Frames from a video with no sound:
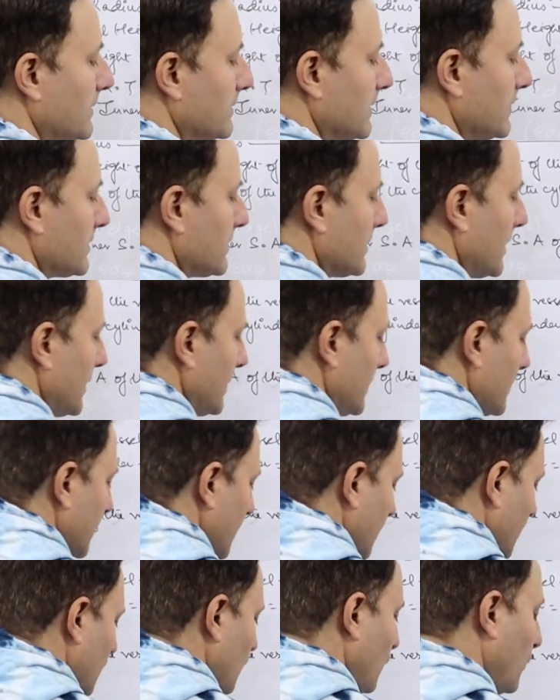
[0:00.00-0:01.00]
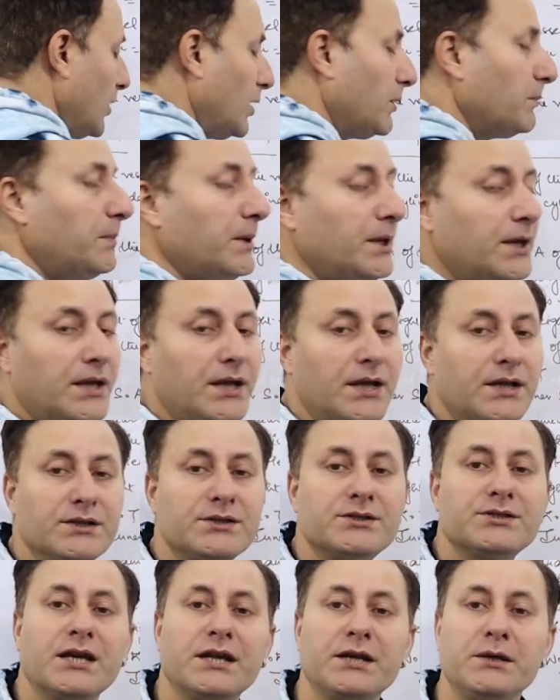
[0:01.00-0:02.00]
as I said, will be in
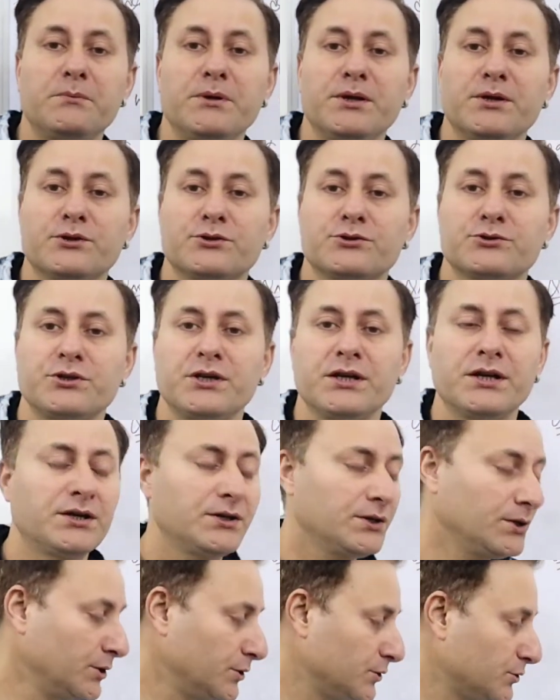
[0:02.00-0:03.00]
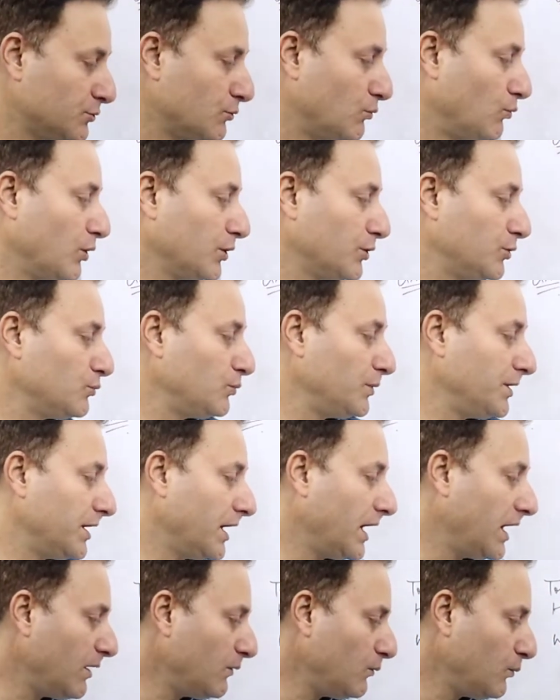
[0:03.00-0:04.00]
centimeter square. So what do we
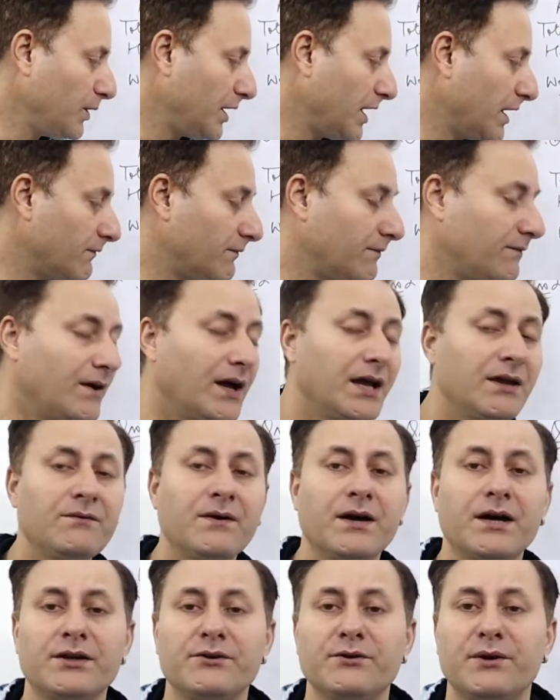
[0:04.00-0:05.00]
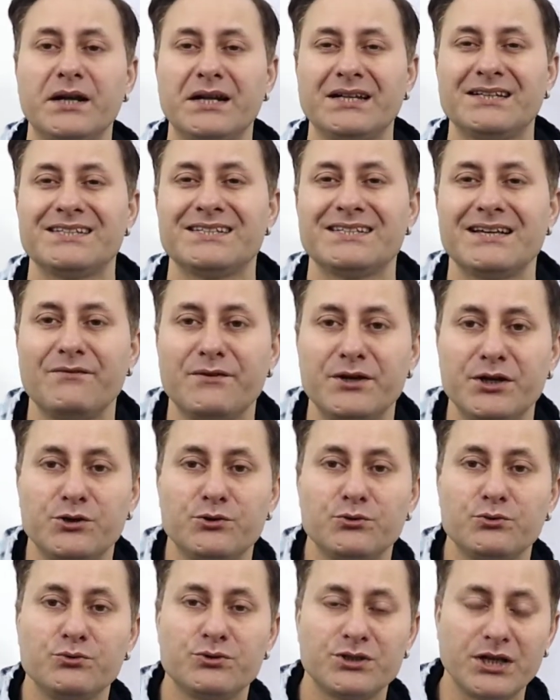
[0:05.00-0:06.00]
have? We have
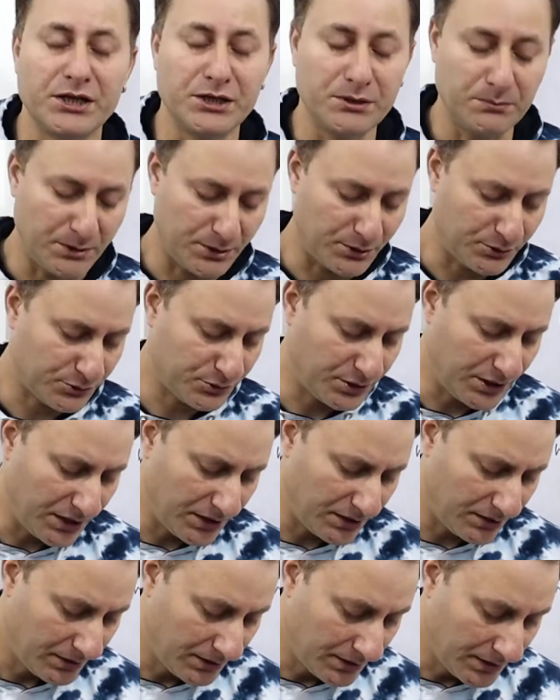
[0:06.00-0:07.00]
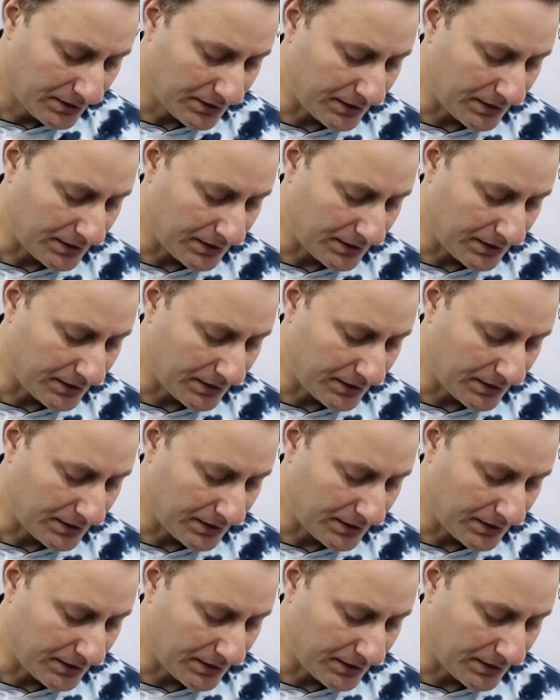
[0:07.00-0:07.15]
572 centimeters square.